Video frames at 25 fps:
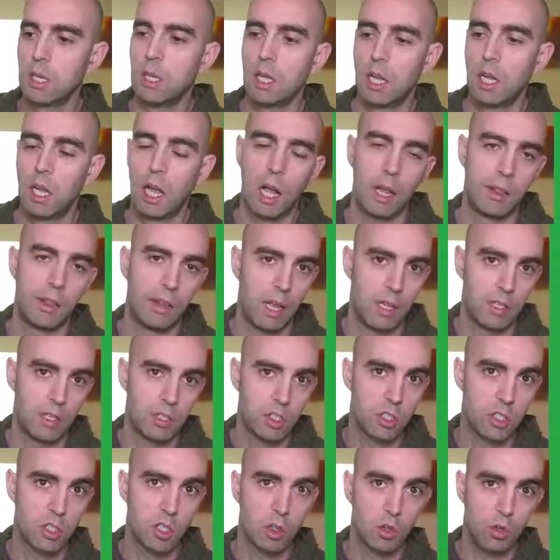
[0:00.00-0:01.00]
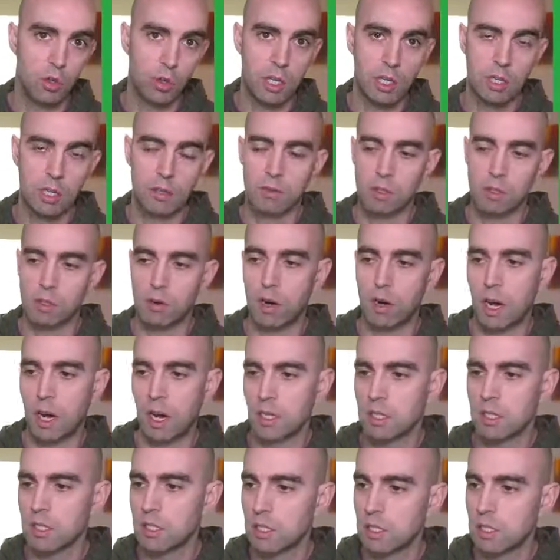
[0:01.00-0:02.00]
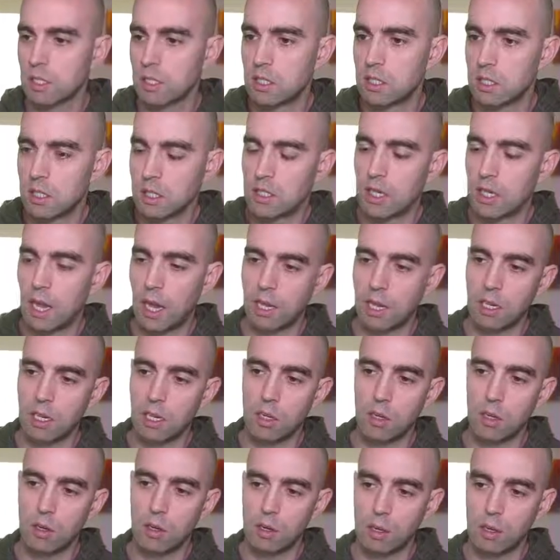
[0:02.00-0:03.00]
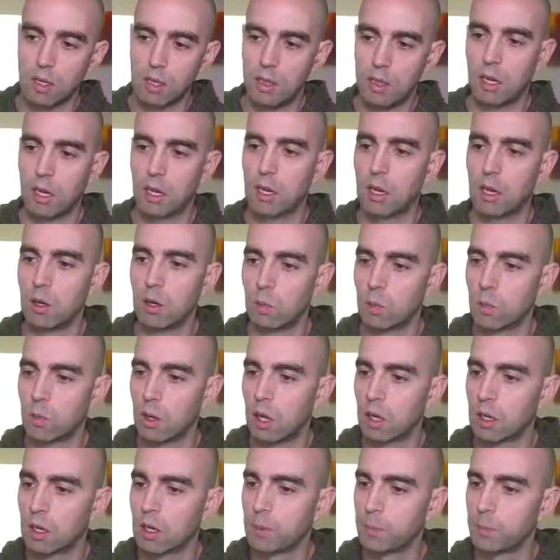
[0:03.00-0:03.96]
And then just the green of the grass is the second color in that code block.